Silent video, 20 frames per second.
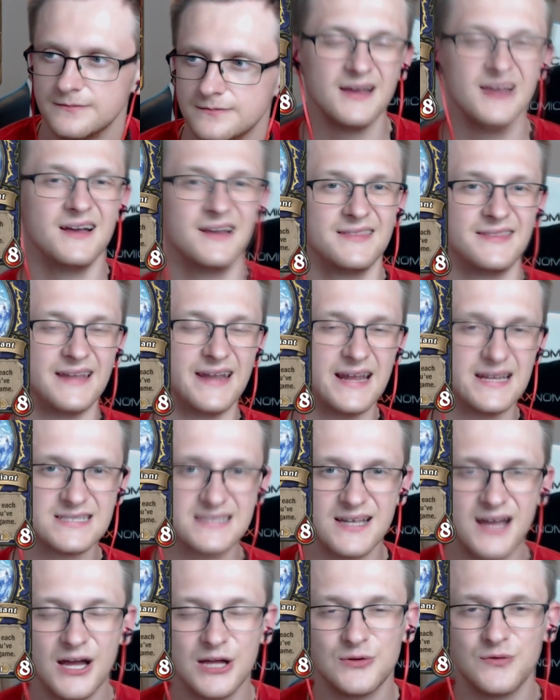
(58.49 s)
The next
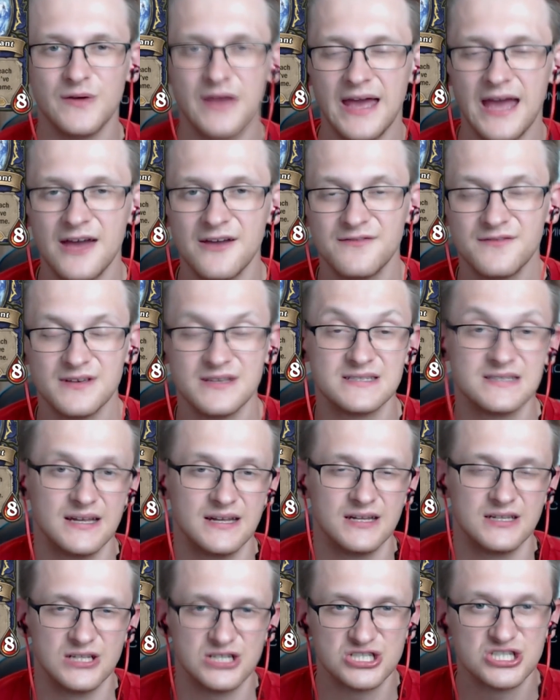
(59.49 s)
card we have is
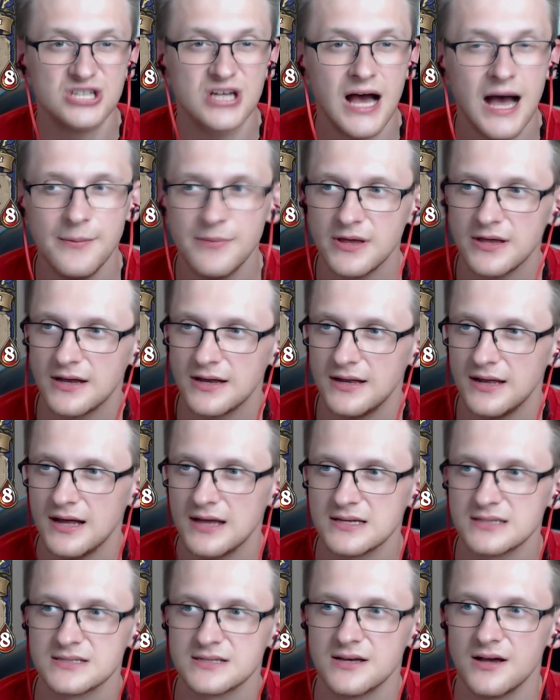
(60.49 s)
another Shaman
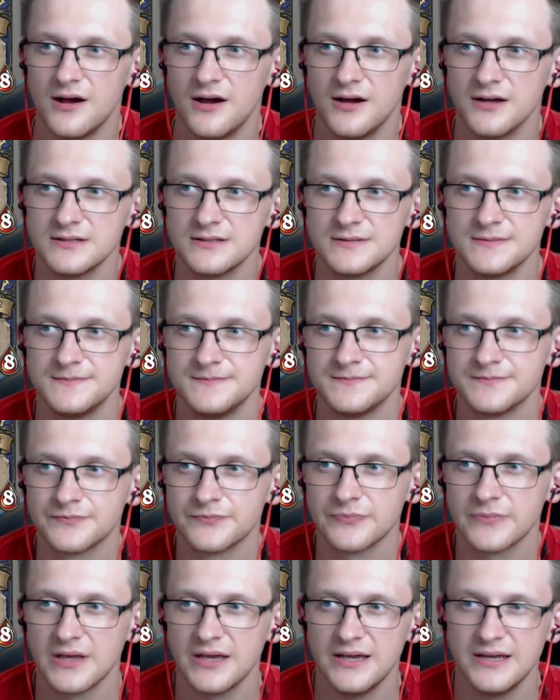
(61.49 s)
class card.
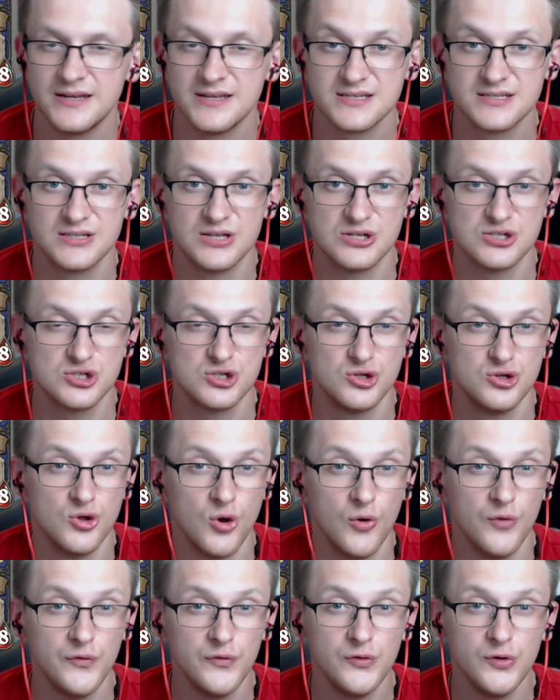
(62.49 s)
It is the Snow
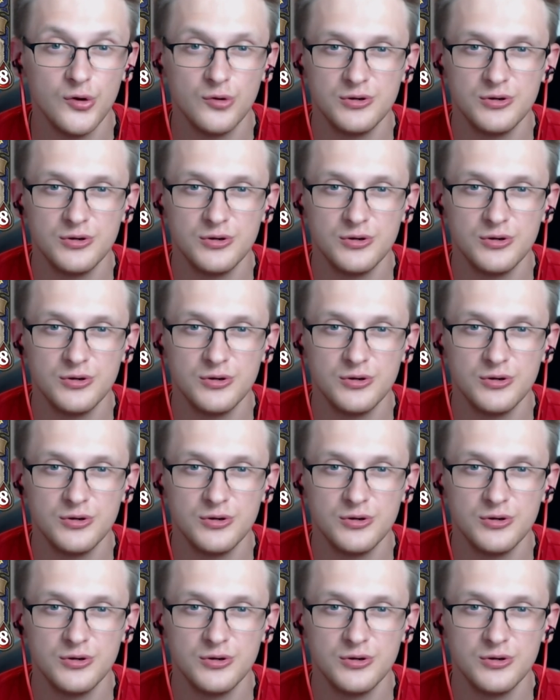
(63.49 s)
Fury